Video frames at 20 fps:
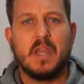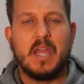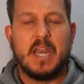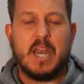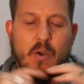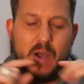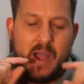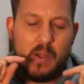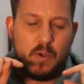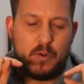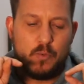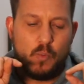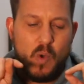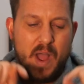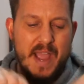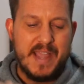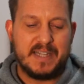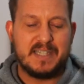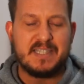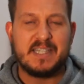Now I want
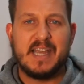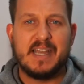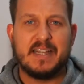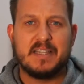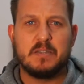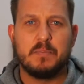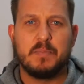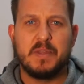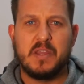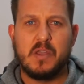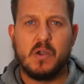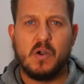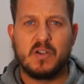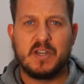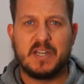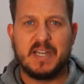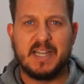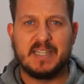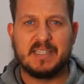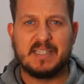YSA to be the
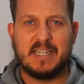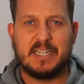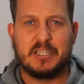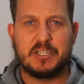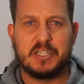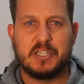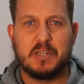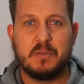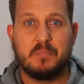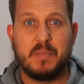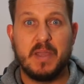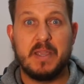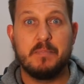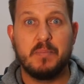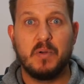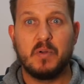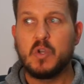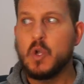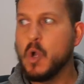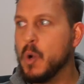organisation that
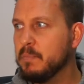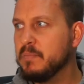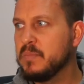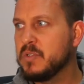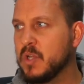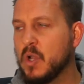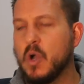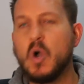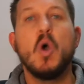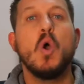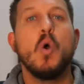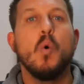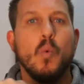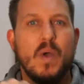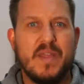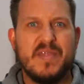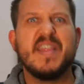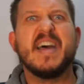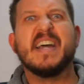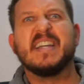people come to
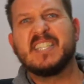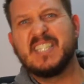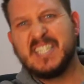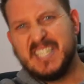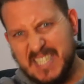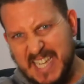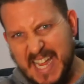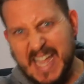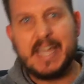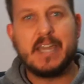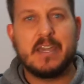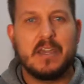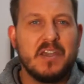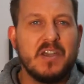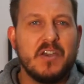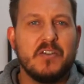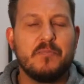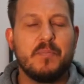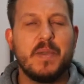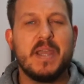when they're sick
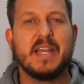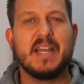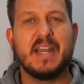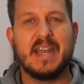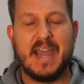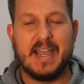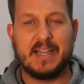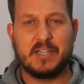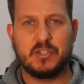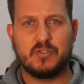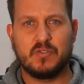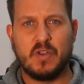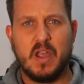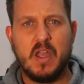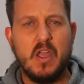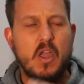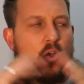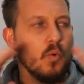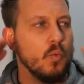of being an extra.